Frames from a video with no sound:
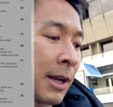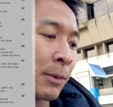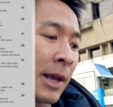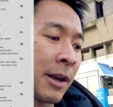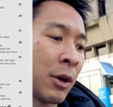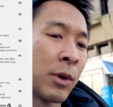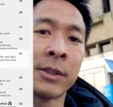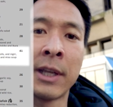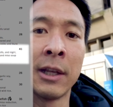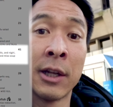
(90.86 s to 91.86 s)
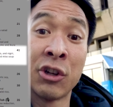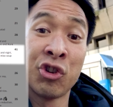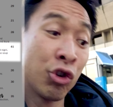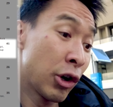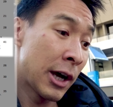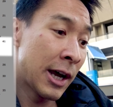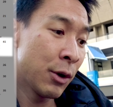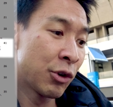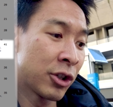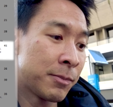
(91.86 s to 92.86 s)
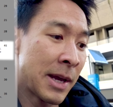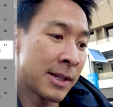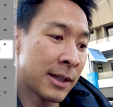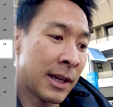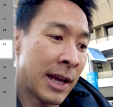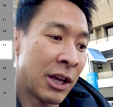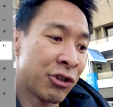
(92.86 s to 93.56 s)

up getting was the lunch shokai, which is basically a